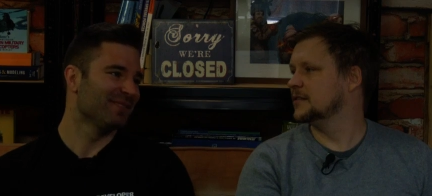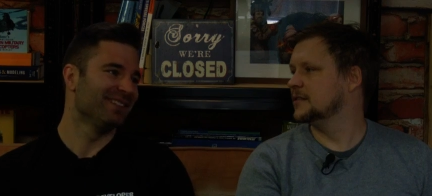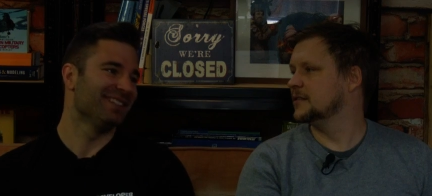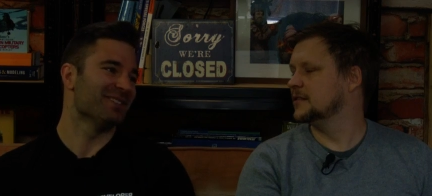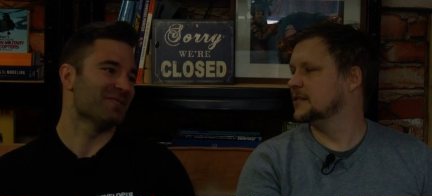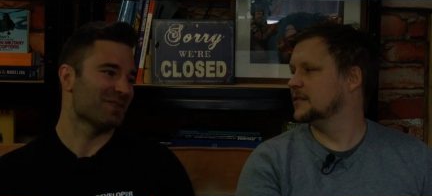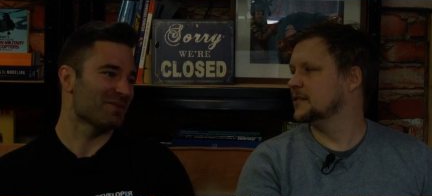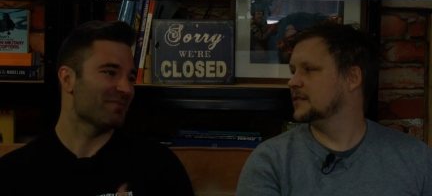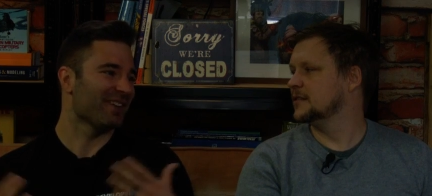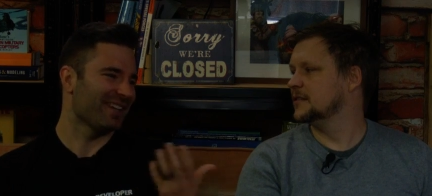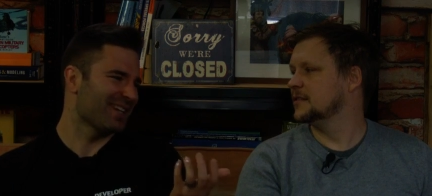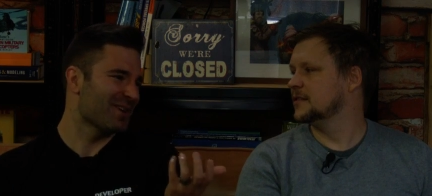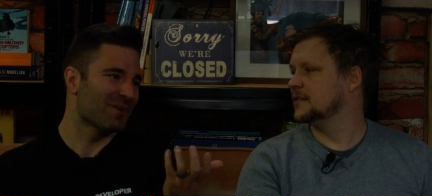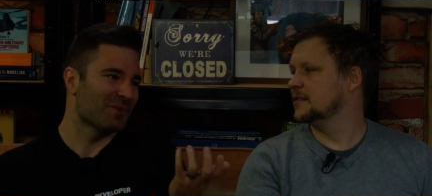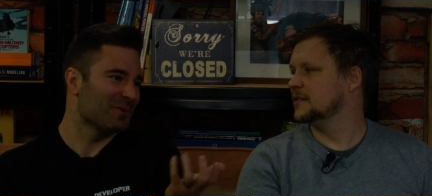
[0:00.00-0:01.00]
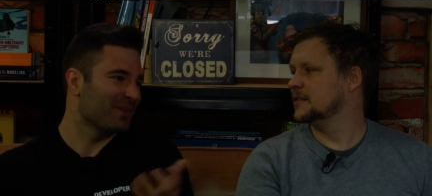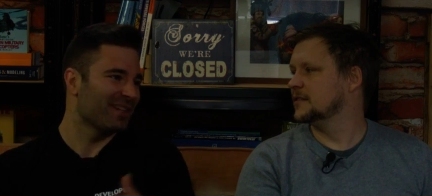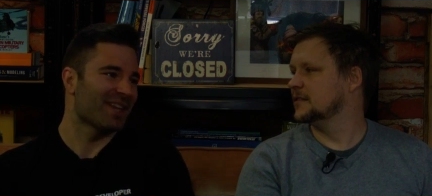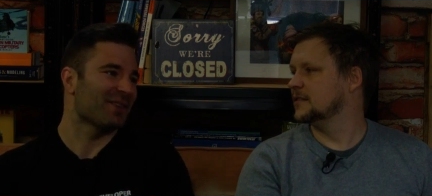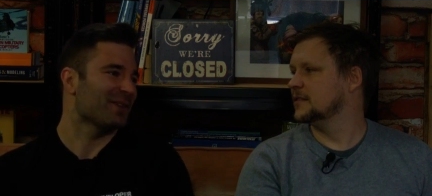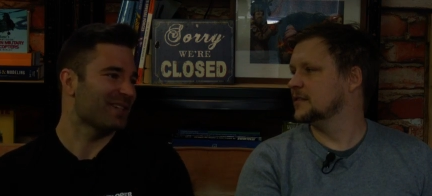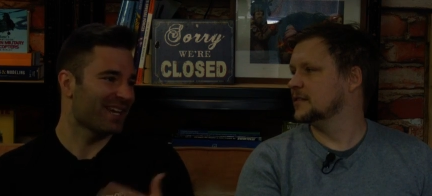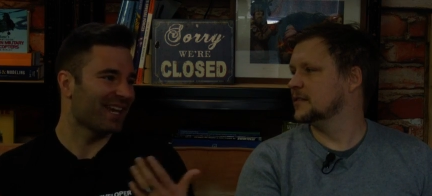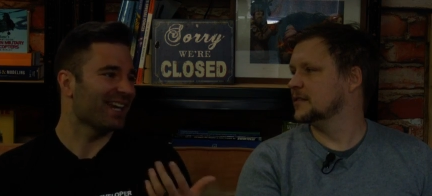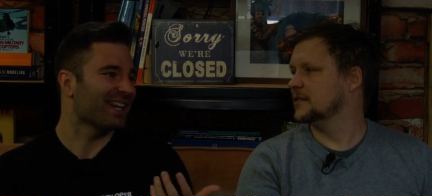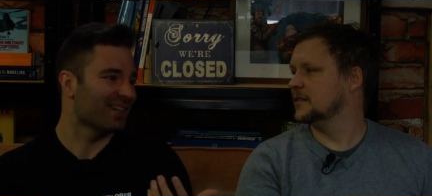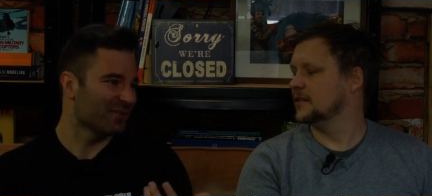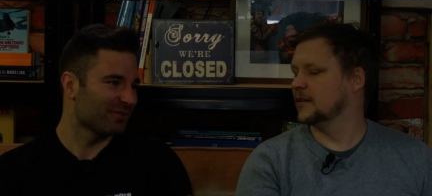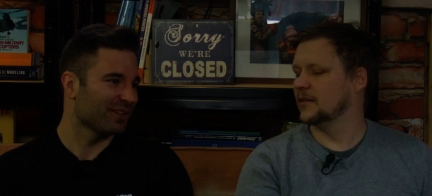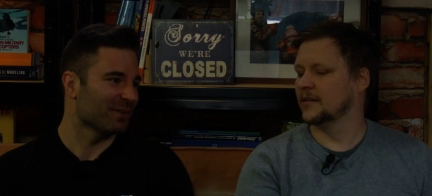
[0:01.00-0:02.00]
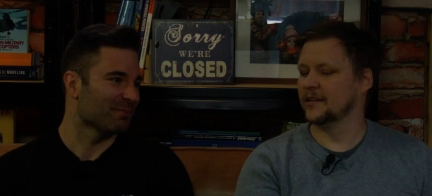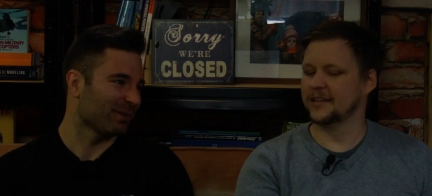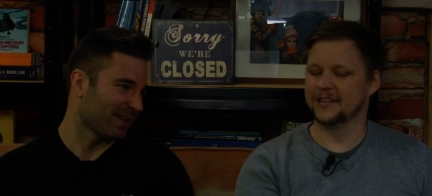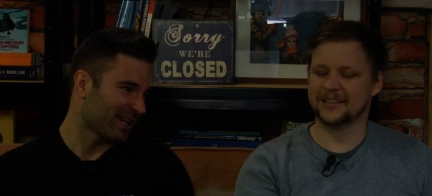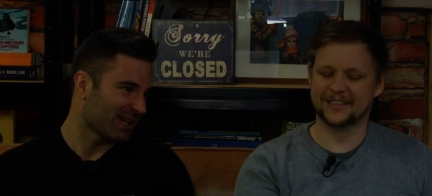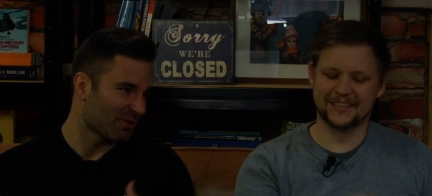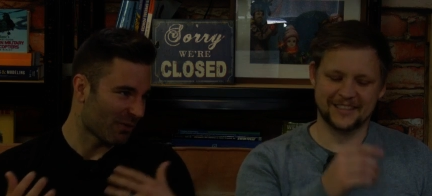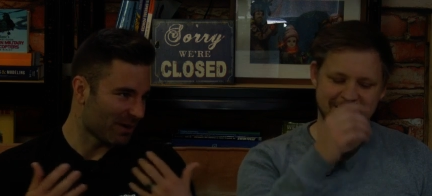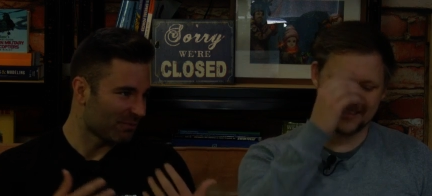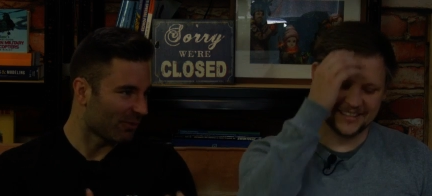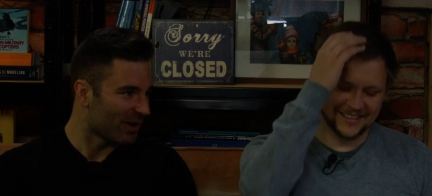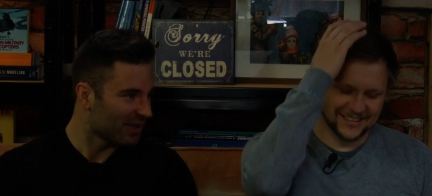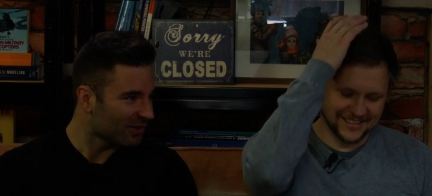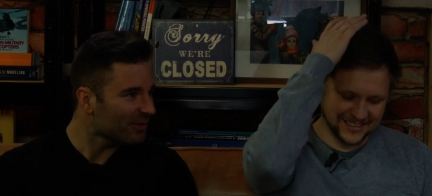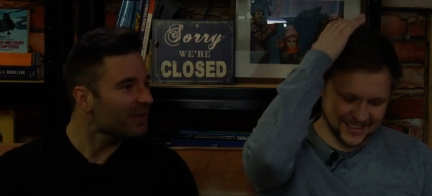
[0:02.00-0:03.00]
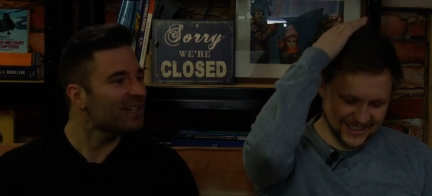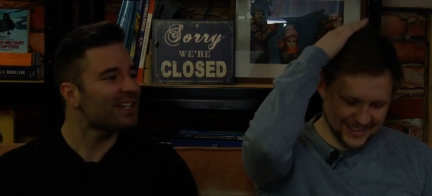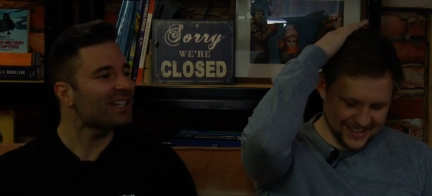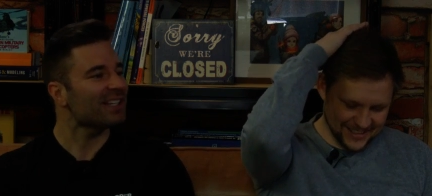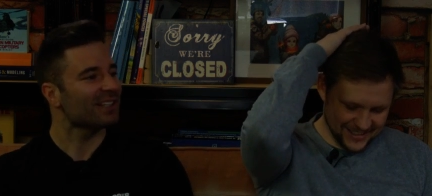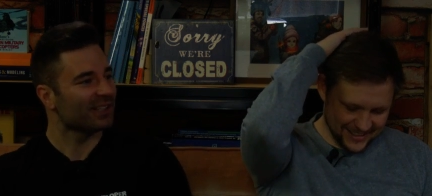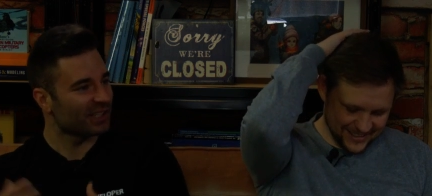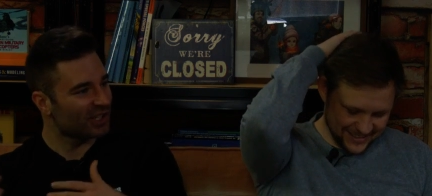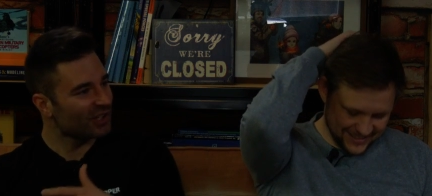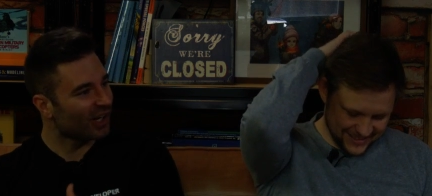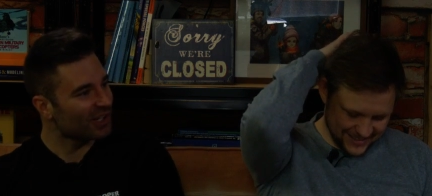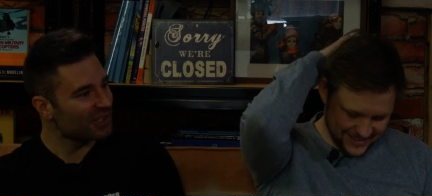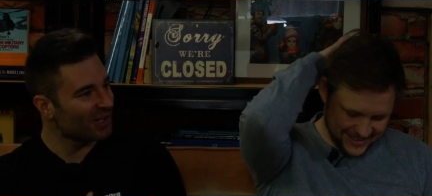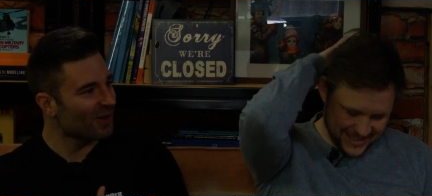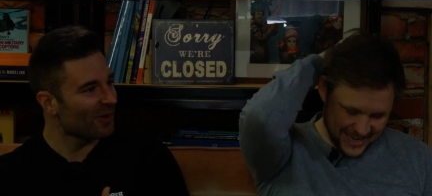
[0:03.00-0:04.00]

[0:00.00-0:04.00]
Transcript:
Speaker 1: YouTube video the other day yeah, yeah. of him playing 1.3 and in the Dark Zone.